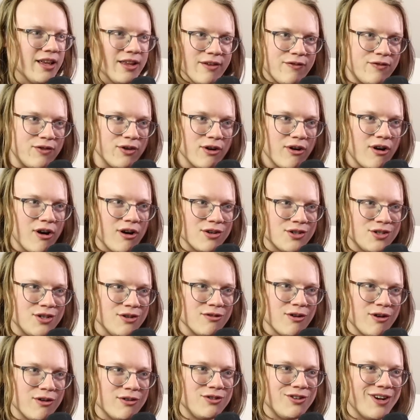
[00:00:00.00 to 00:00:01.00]
if there are
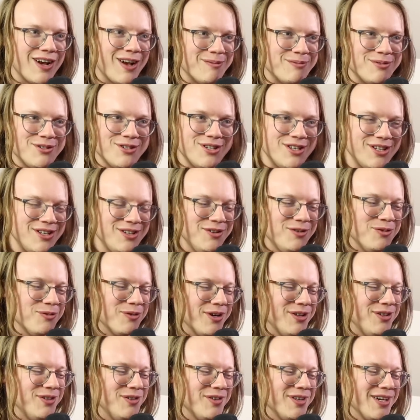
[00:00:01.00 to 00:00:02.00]
0 drops that you
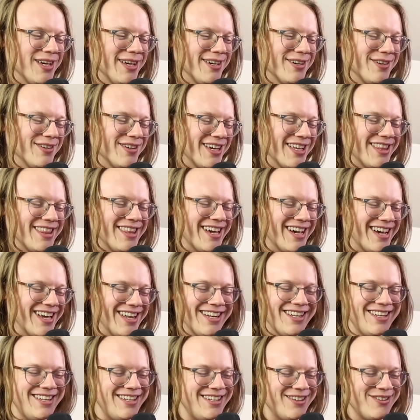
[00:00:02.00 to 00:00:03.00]
want, you can go get
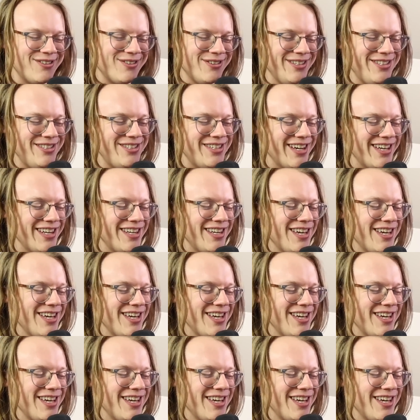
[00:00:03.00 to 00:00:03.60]
that. Holy shit.